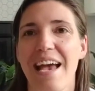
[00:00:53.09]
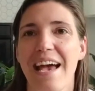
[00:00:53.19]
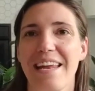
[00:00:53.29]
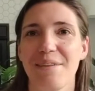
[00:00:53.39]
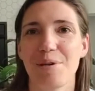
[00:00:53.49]

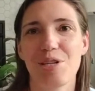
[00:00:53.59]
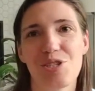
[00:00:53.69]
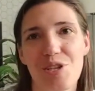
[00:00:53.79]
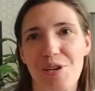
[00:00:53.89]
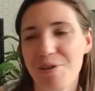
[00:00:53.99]
And I'm going to
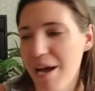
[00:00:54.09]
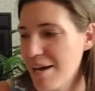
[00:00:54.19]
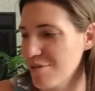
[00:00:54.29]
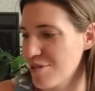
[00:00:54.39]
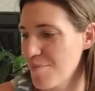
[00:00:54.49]
show you
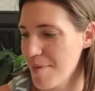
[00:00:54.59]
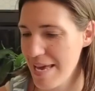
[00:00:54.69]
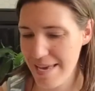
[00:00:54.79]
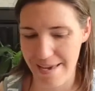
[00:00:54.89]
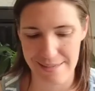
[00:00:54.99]
how to
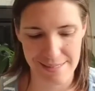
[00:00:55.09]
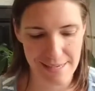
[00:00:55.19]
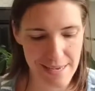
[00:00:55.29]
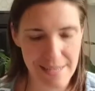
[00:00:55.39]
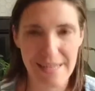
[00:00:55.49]
make it.
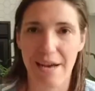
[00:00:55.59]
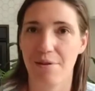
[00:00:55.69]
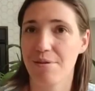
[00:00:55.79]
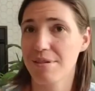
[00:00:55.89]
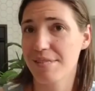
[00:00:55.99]
Now,
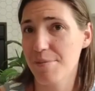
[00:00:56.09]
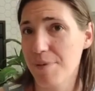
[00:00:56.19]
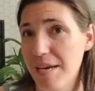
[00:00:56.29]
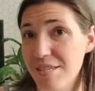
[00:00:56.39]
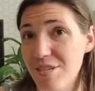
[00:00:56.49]

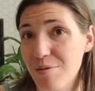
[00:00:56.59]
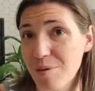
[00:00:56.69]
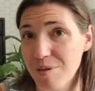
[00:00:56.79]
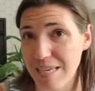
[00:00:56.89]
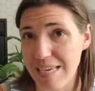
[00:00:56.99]
supplies you
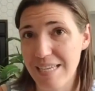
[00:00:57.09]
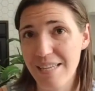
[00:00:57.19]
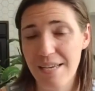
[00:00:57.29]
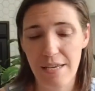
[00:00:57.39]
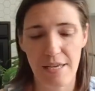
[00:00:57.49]
will need
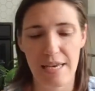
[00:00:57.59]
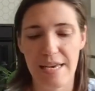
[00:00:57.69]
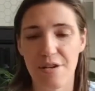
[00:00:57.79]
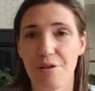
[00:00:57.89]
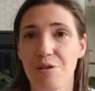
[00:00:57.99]

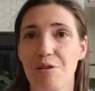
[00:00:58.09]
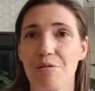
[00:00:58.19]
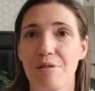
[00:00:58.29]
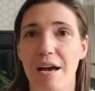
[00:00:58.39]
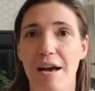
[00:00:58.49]
include